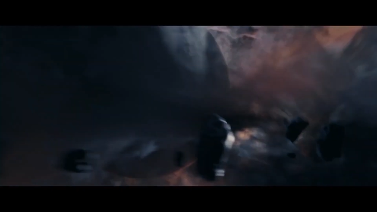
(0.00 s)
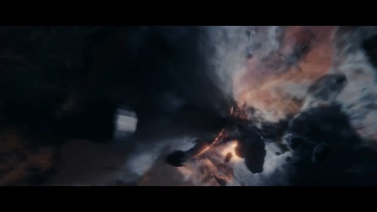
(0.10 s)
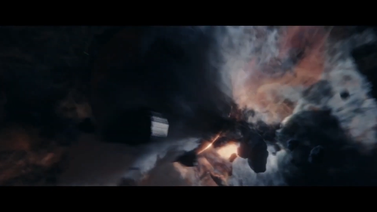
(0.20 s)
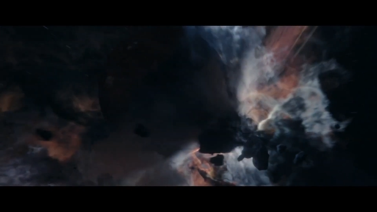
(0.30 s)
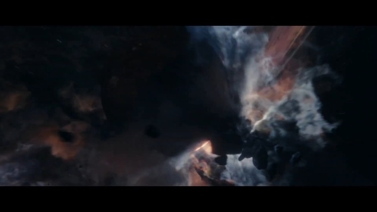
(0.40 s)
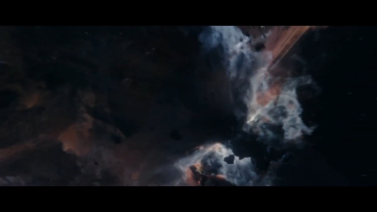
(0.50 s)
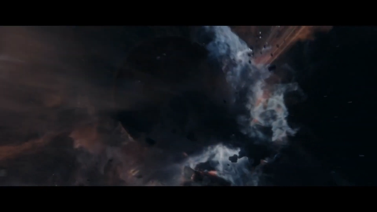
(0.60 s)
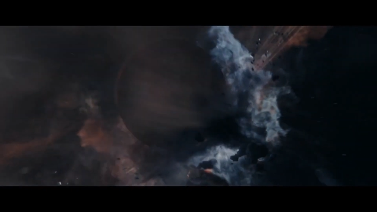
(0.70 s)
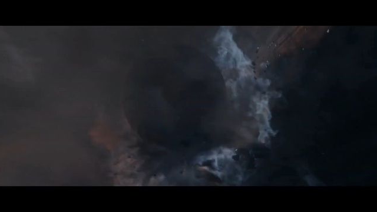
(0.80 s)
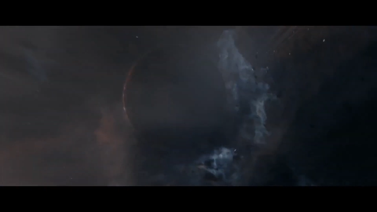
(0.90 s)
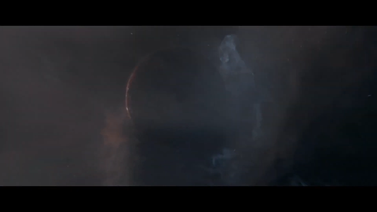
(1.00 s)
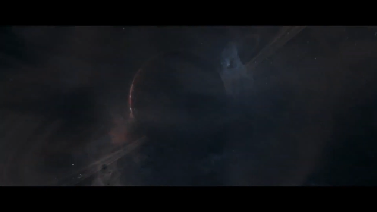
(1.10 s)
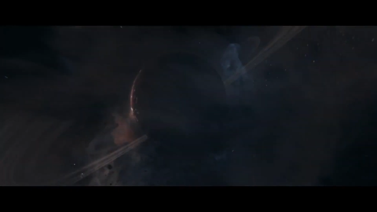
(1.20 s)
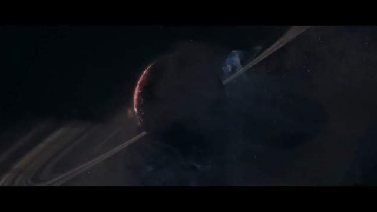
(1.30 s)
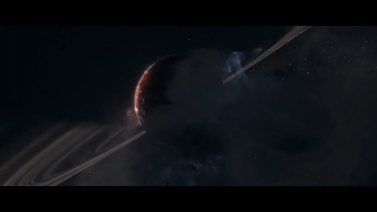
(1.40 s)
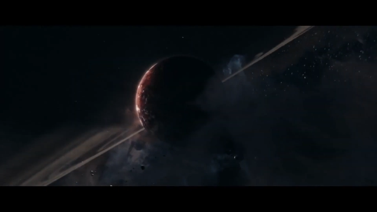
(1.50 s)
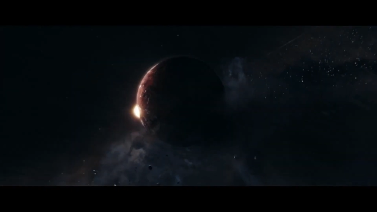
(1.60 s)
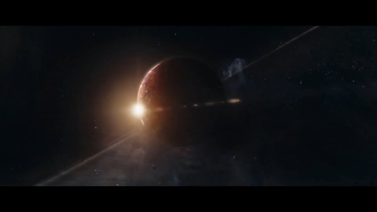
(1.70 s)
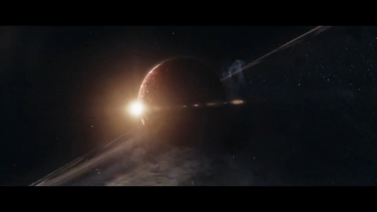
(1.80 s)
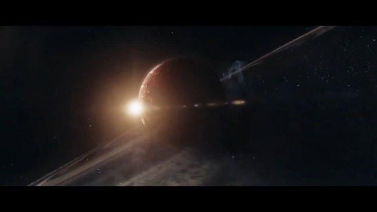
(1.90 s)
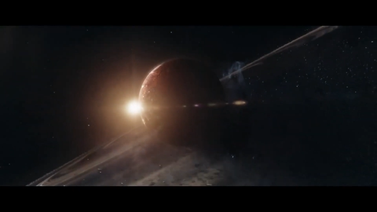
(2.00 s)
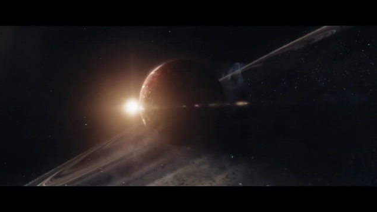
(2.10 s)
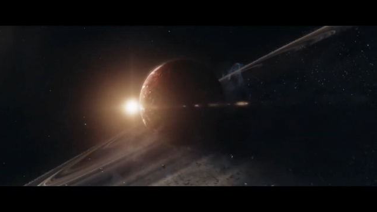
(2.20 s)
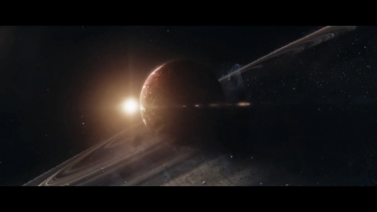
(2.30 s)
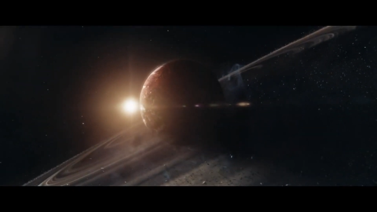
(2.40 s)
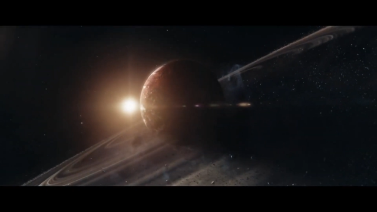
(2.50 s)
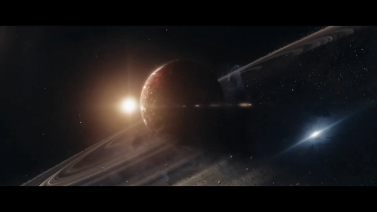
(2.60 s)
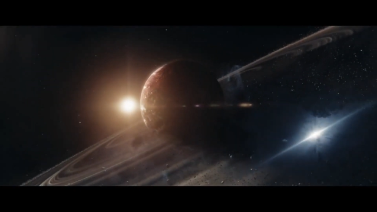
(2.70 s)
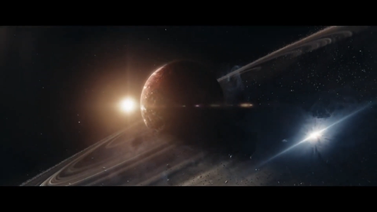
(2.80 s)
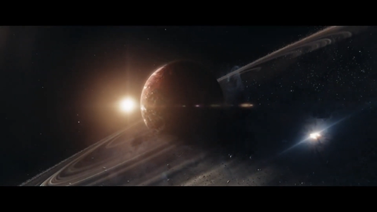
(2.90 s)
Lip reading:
No face is visible, so there are no lips to read.